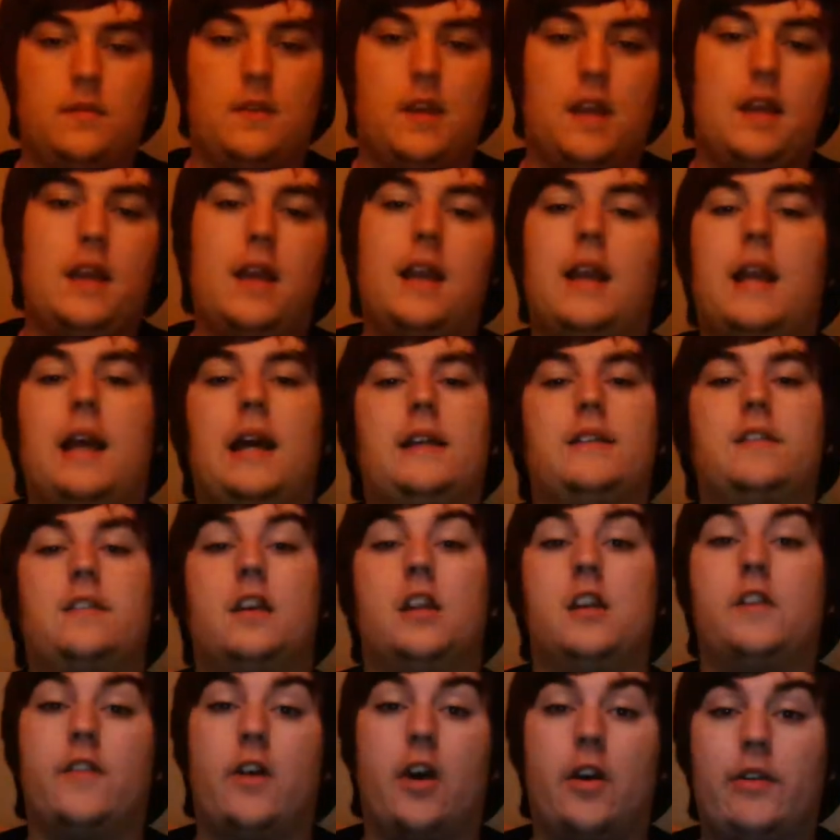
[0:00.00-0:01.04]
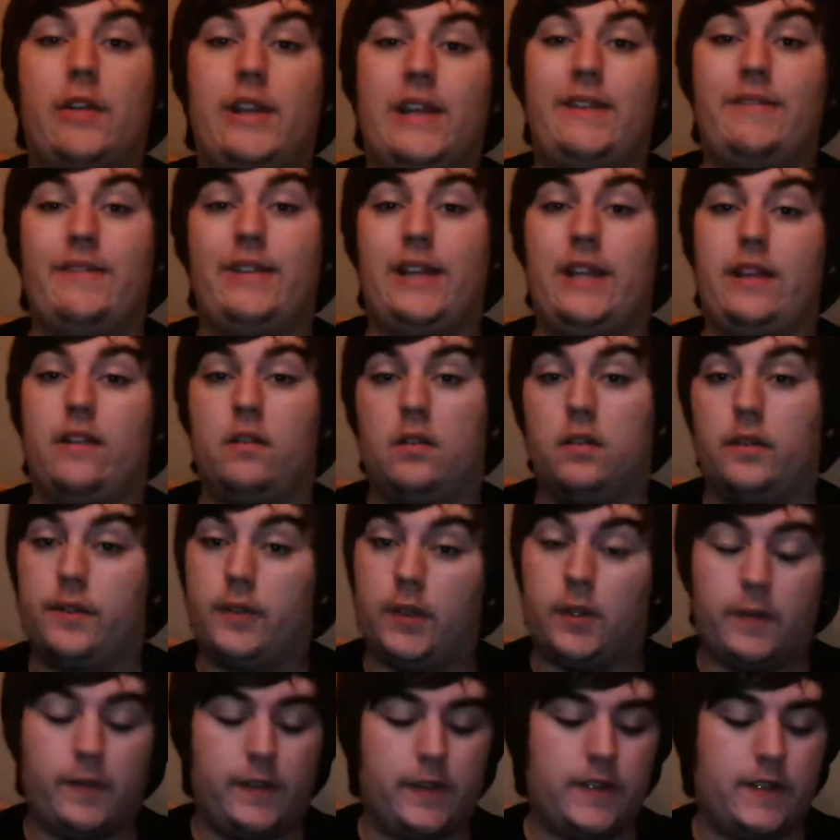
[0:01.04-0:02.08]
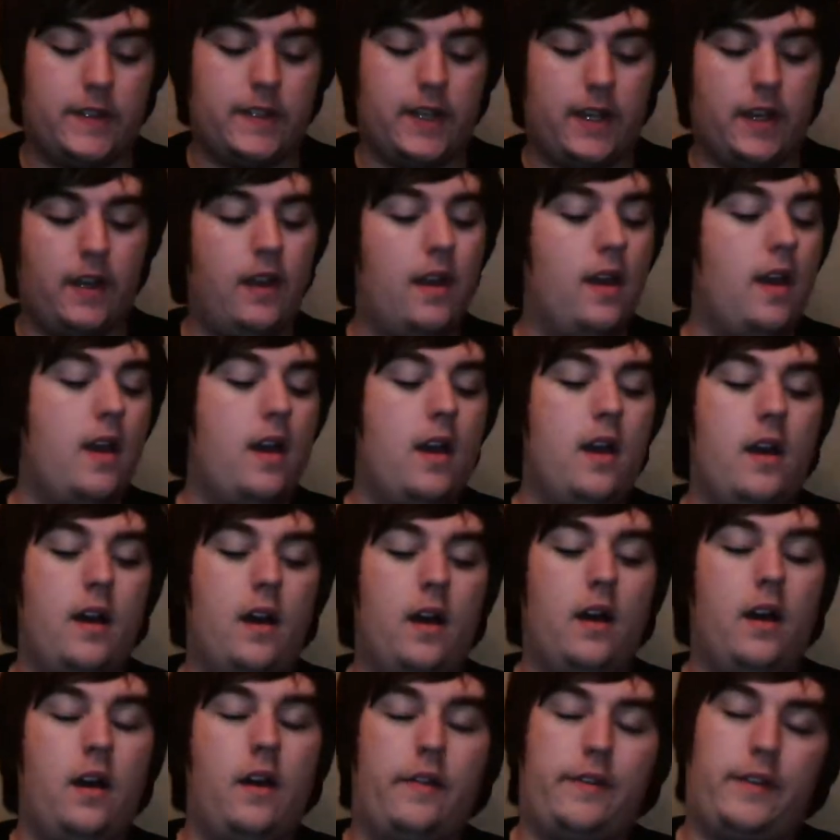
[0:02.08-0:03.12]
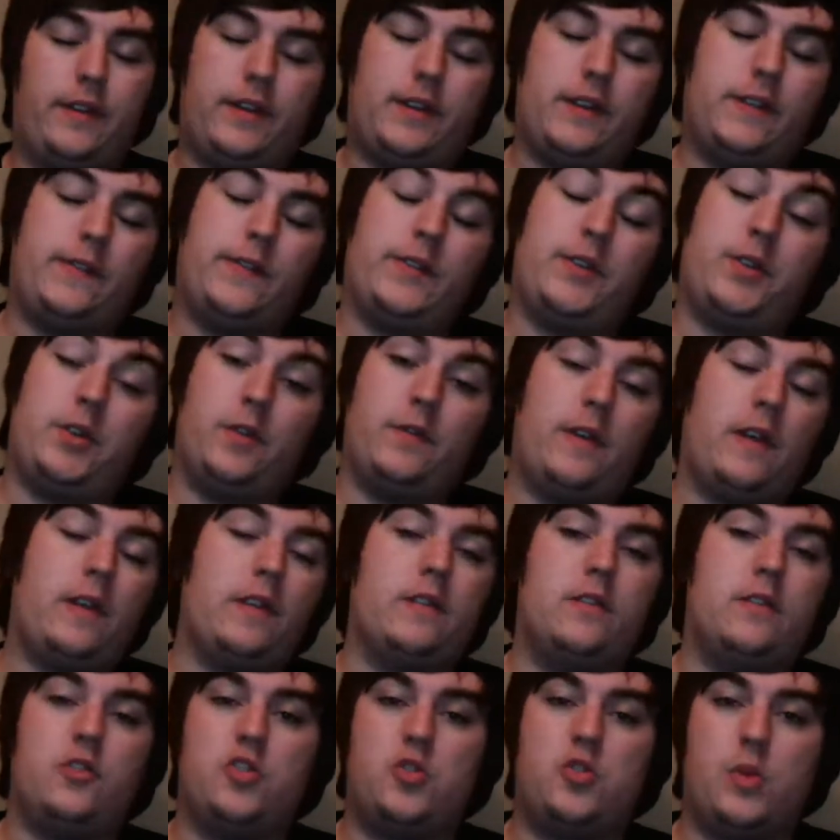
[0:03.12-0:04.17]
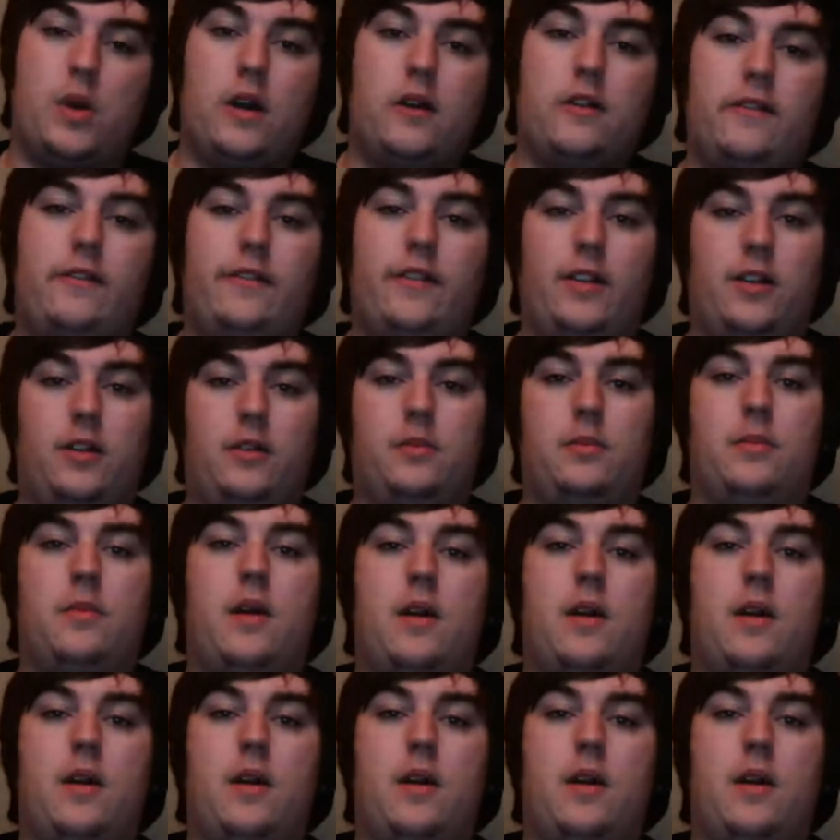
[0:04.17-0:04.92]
Hi guys, got a horror DVD review for you today. This is the 2012 film